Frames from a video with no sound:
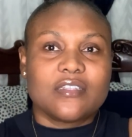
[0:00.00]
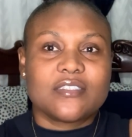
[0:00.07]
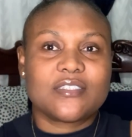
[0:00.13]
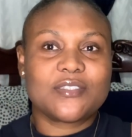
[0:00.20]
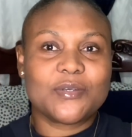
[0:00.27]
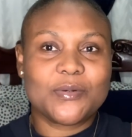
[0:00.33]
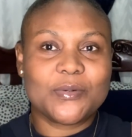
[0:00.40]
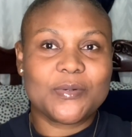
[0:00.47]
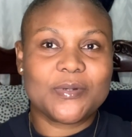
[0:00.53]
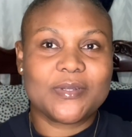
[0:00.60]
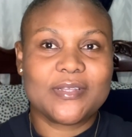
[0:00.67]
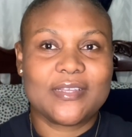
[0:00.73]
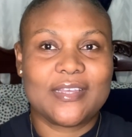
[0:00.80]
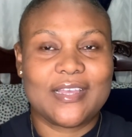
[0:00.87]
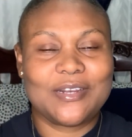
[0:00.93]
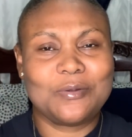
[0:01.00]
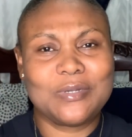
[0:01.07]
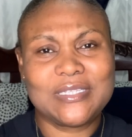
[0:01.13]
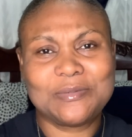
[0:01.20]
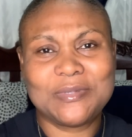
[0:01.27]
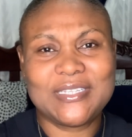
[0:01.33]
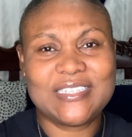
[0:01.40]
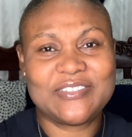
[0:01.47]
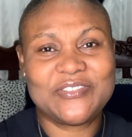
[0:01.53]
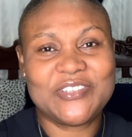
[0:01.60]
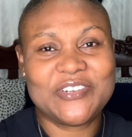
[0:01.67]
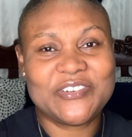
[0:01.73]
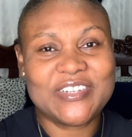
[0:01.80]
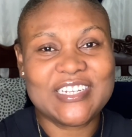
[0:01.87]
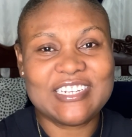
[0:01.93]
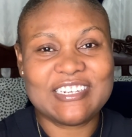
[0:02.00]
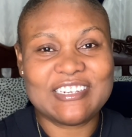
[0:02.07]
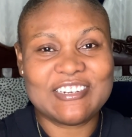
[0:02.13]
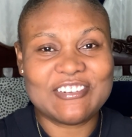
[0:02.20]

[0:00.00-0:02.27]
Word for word: so i don't want to make this video really